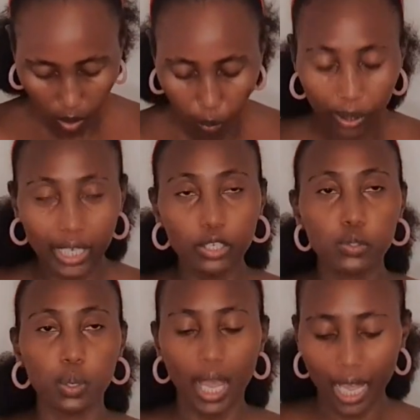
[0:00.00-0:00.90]
we need to
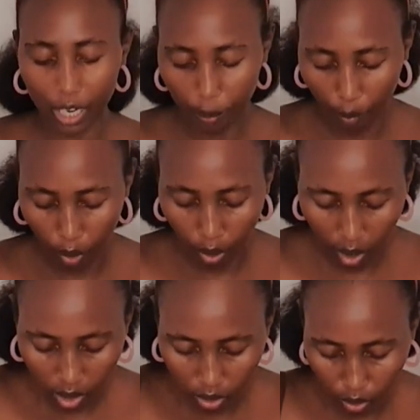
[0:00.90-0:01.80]
add more.
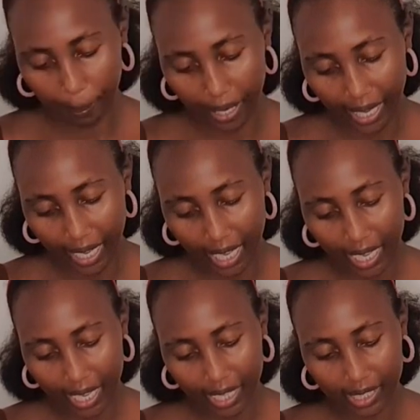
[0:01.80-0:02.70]
So
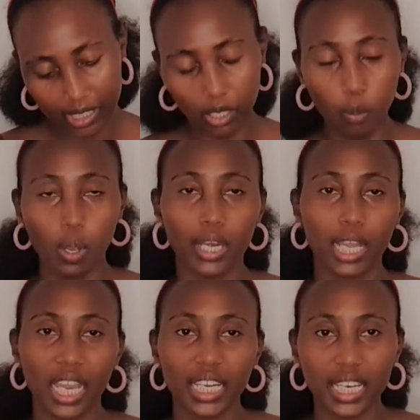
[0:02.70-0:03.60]
pegs,
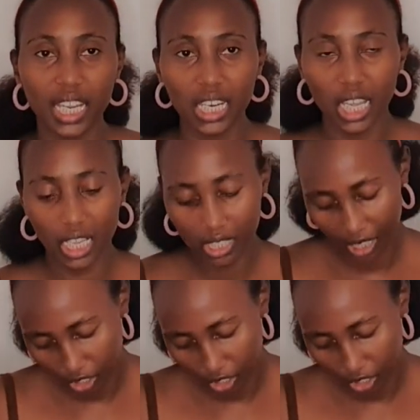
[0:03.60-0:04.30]
180